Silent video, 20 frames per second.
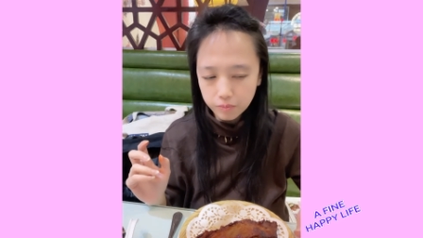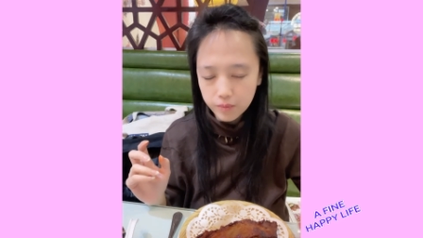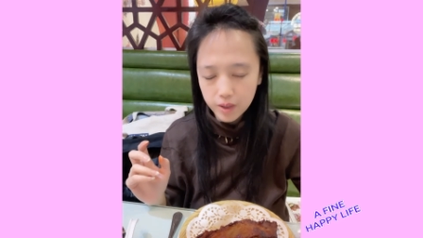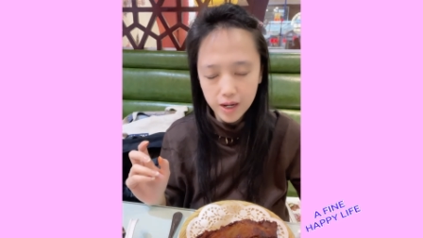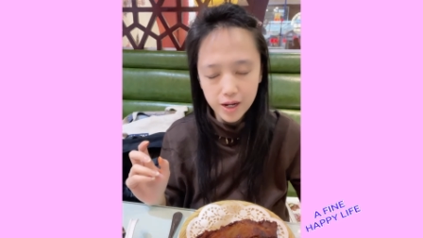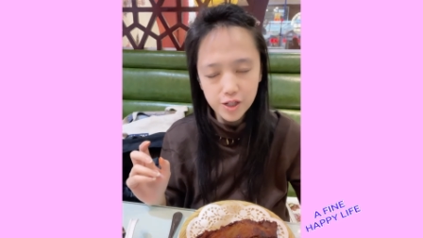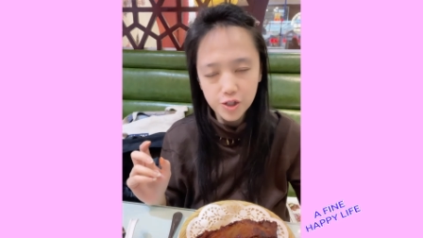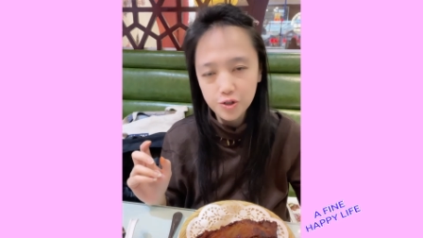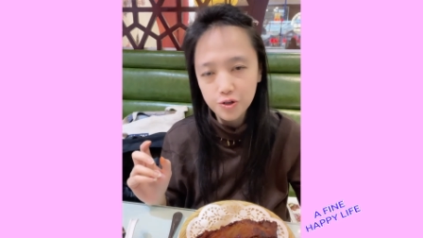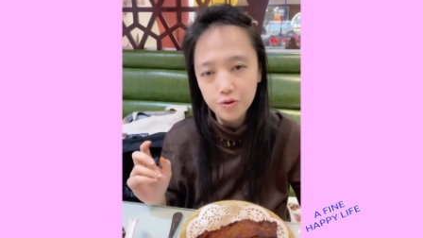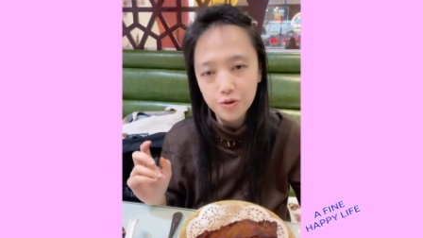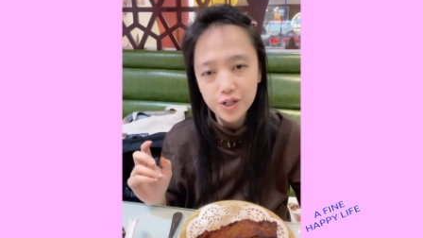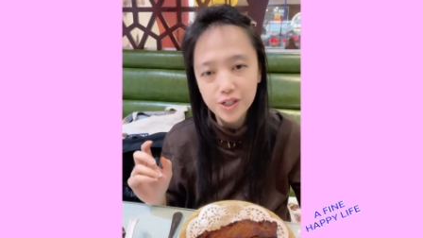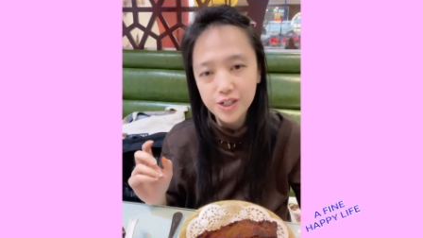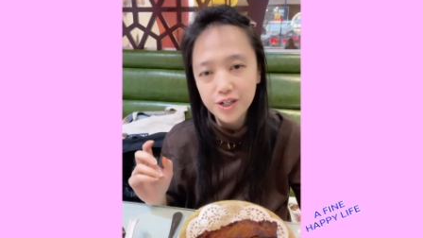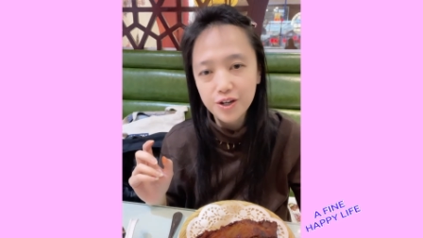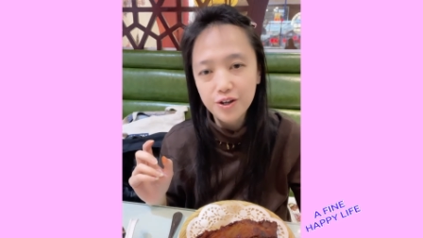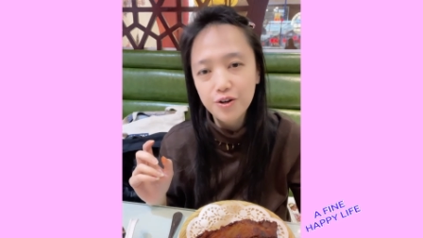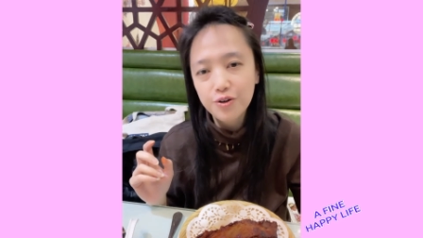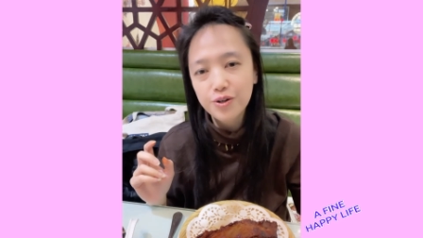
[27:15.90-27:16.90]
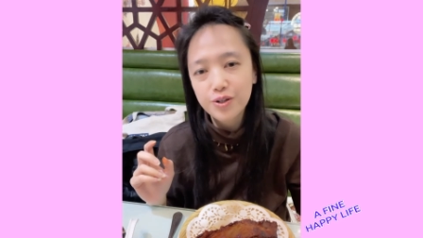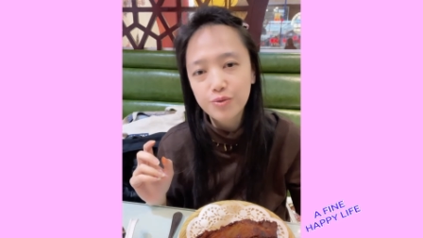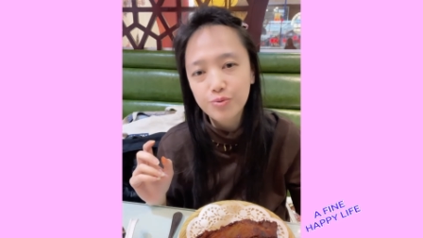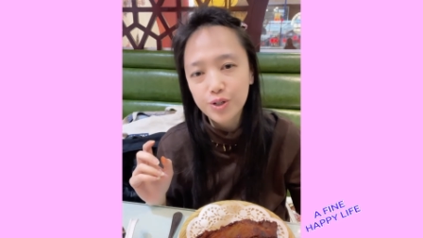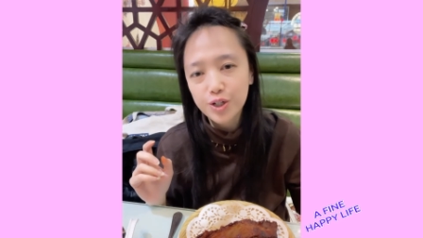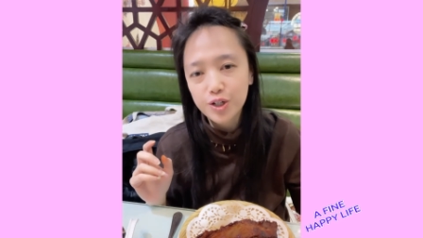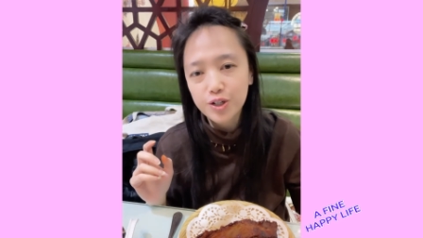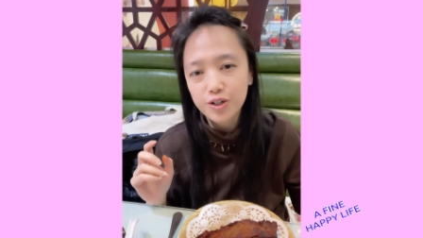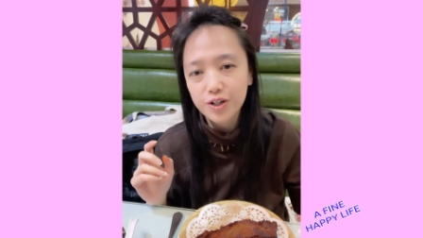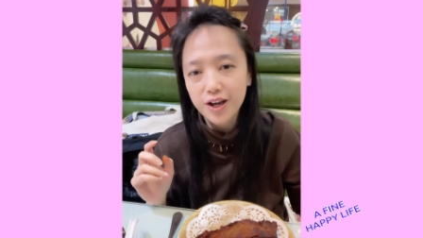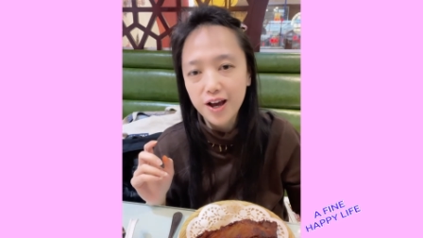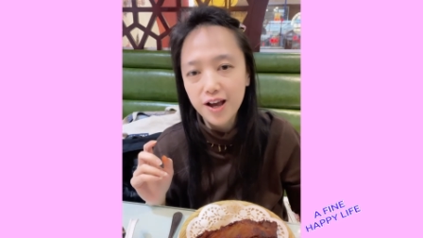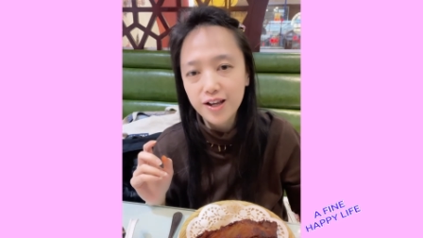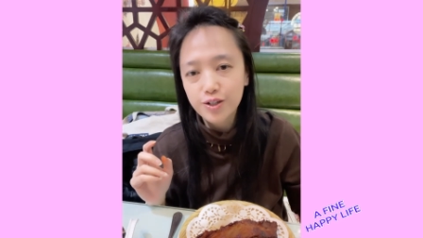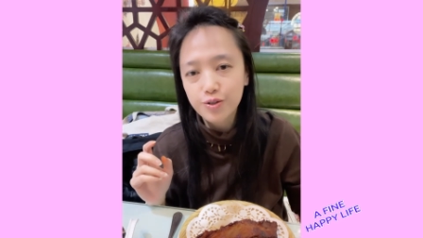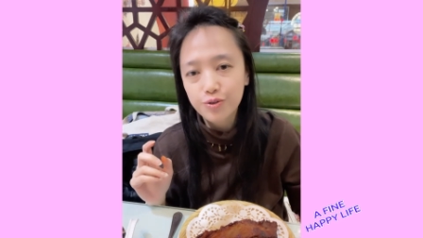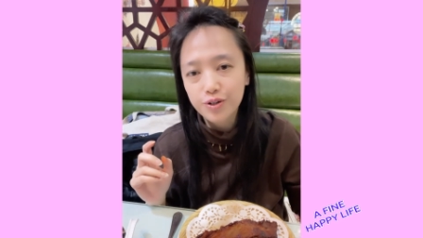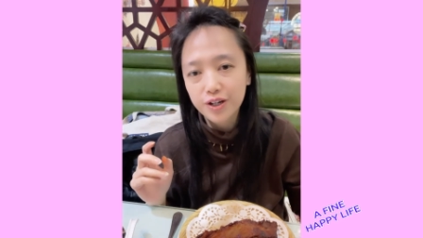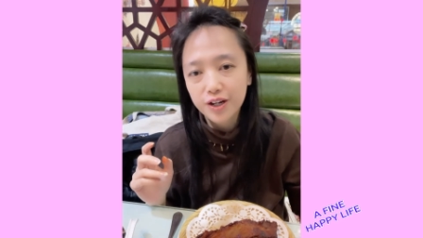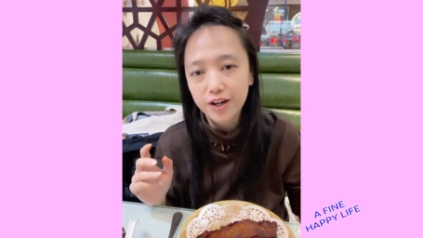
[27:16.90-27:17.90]
As always, I always wish you guys
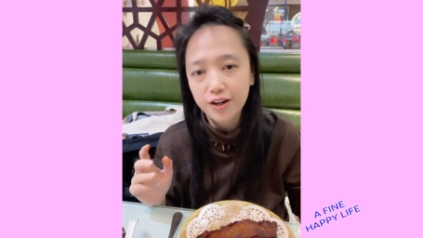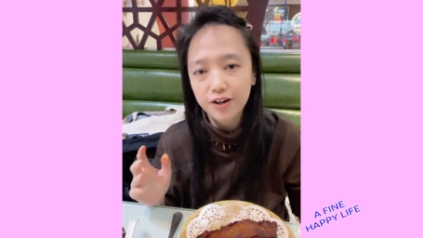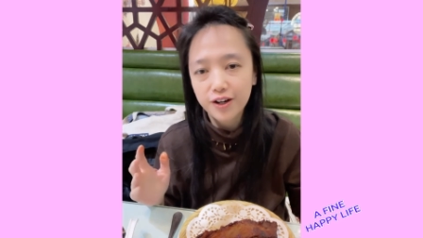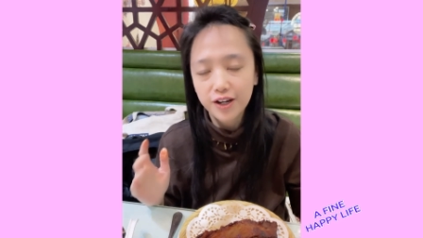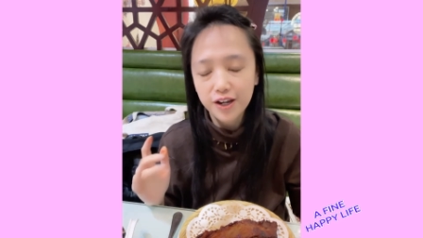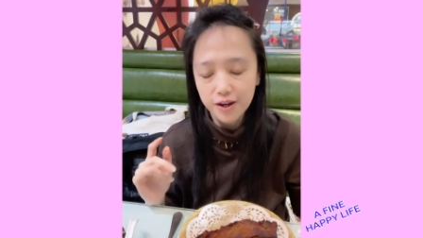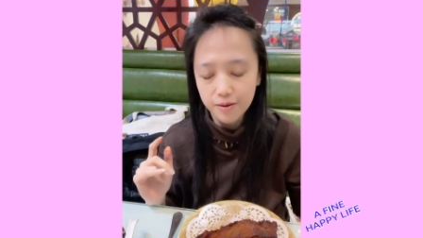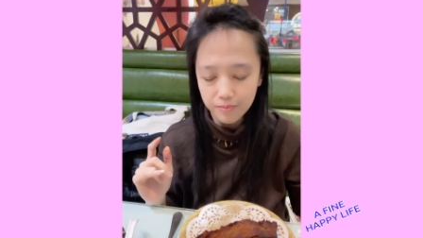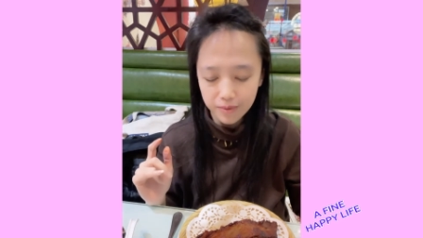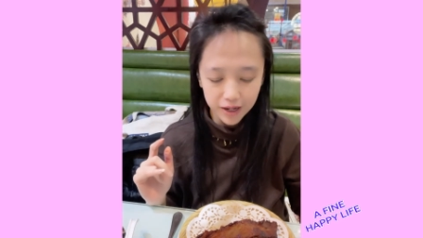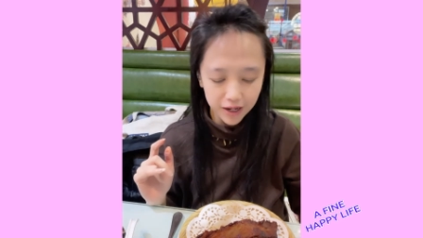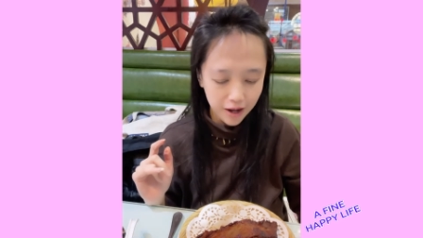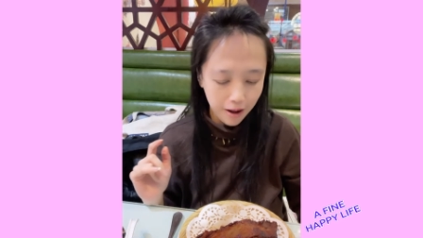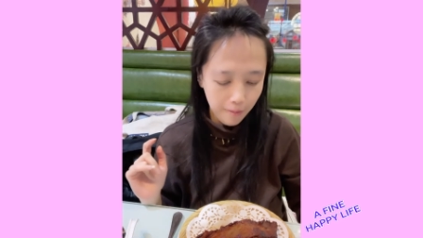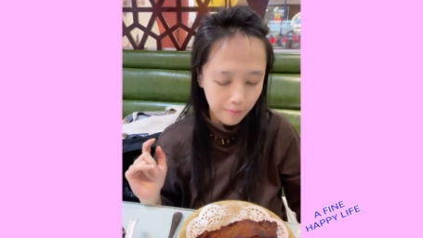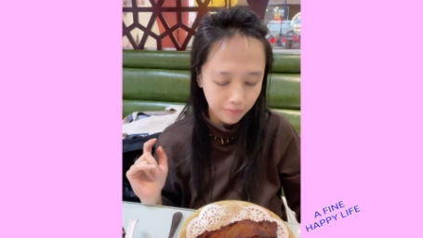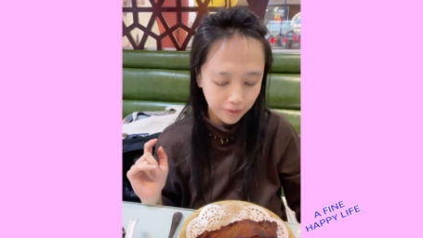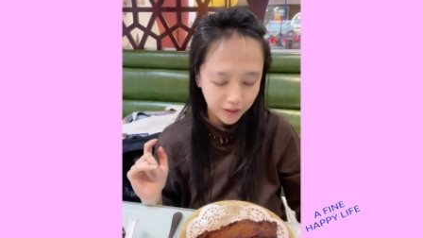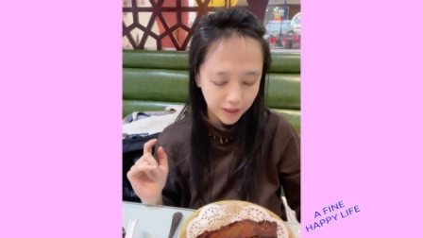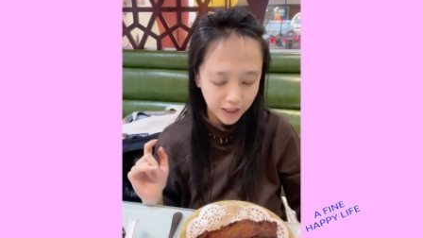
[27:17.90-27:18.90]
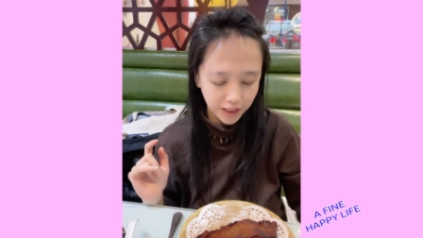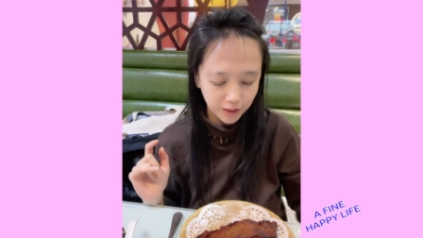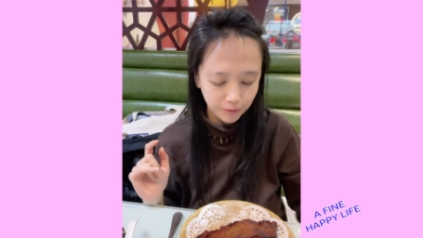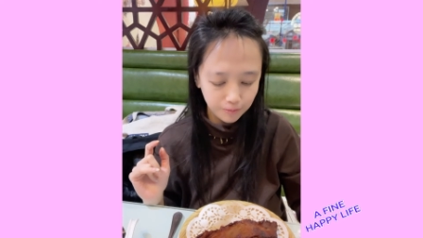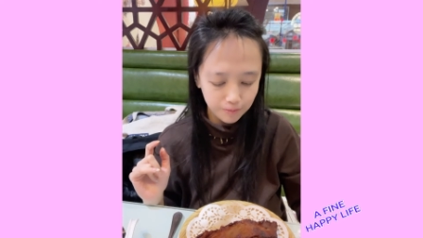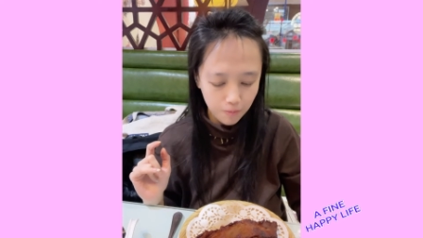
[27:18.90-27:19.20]
were here to keep me company.